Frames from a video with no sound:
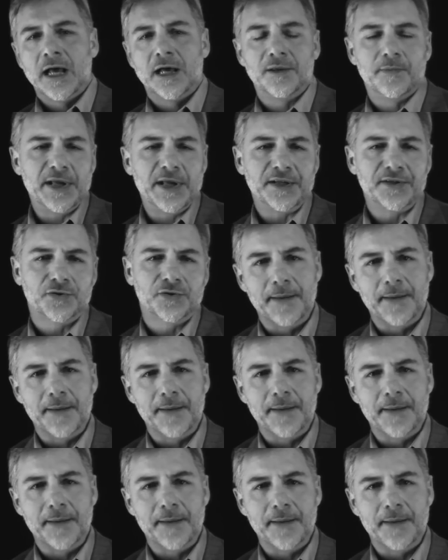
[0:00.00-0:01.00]
Now, the big
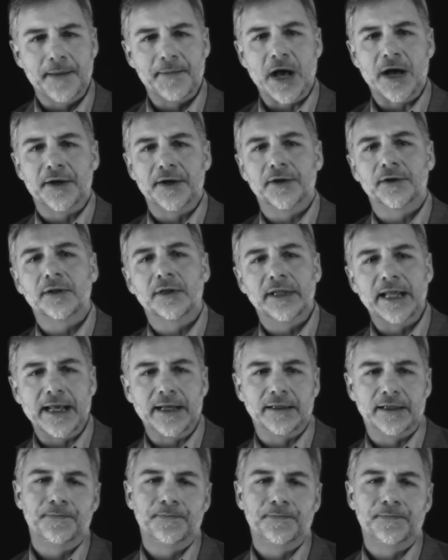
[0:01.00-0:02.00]
story that came out here
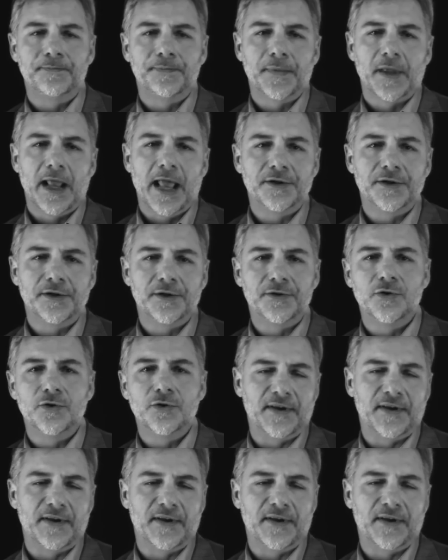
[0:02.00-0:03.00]
lately had to
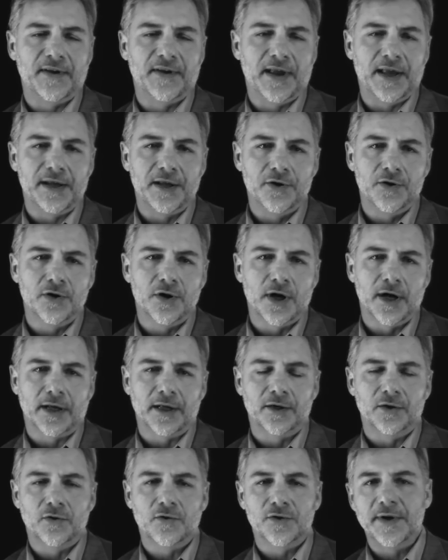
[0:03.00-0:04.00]
do with Sandy
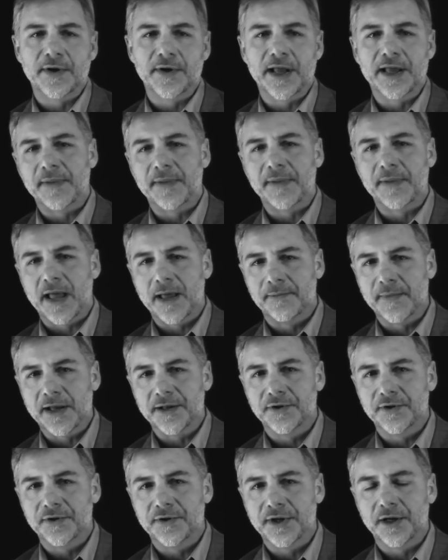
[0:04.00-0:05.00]
Hook. And of course, we had the
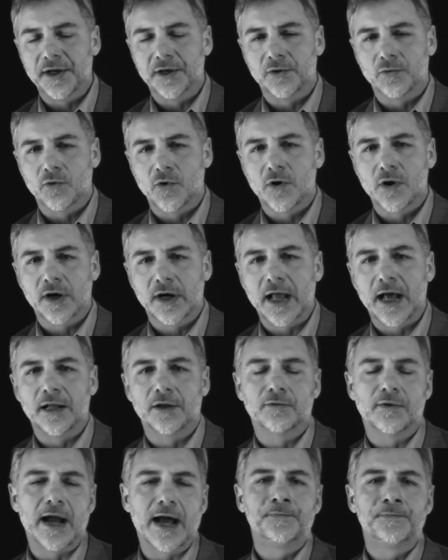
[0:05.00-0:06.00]
Batman shooting in Aurora,
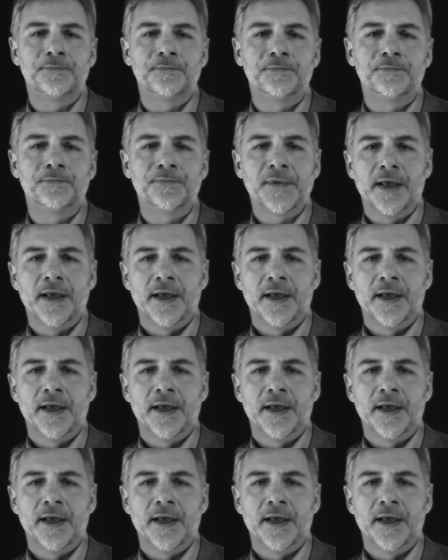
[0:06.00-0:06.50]
Colorado.